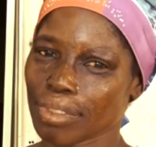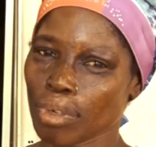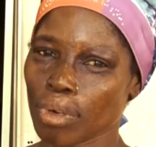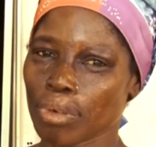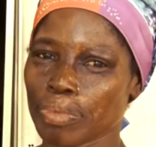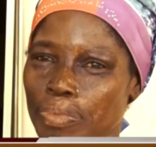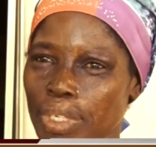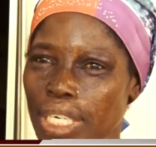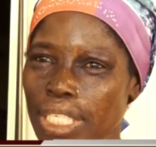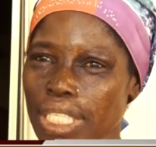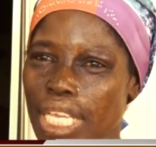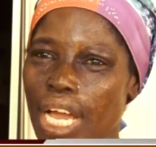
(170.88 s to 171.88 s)
So,
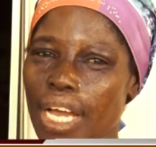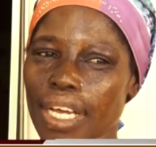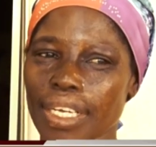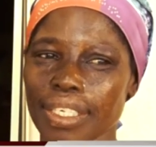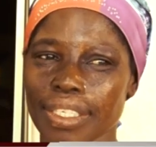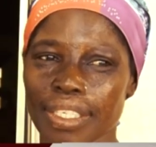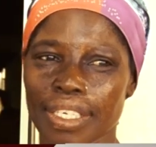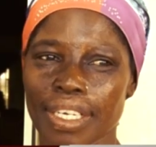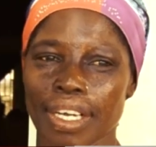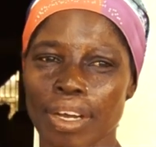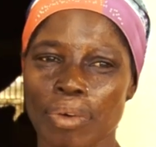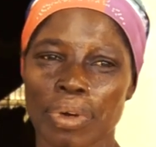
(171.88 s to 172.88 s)
this guy,
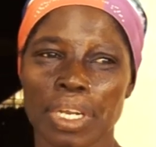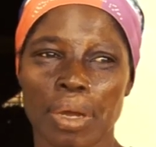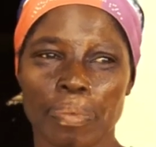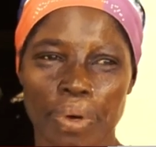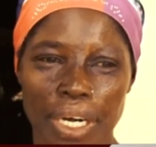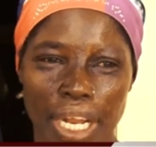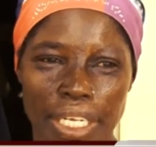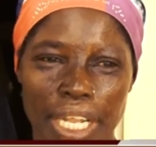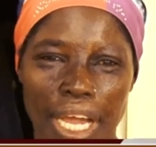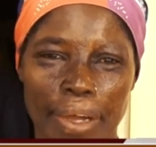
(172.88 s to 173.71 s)
when I program the